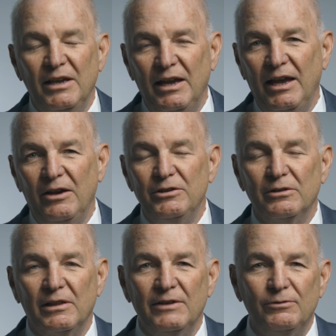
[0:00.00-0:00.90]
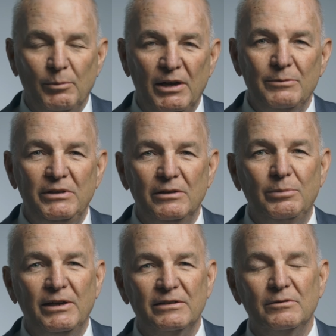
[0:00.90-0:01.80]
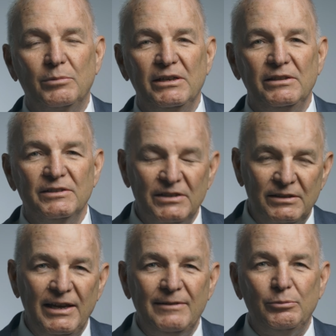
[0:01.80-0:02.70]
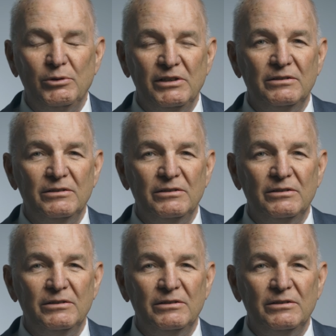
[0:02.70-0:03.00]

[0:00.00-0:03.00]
how your life might be impacted by this. At that point in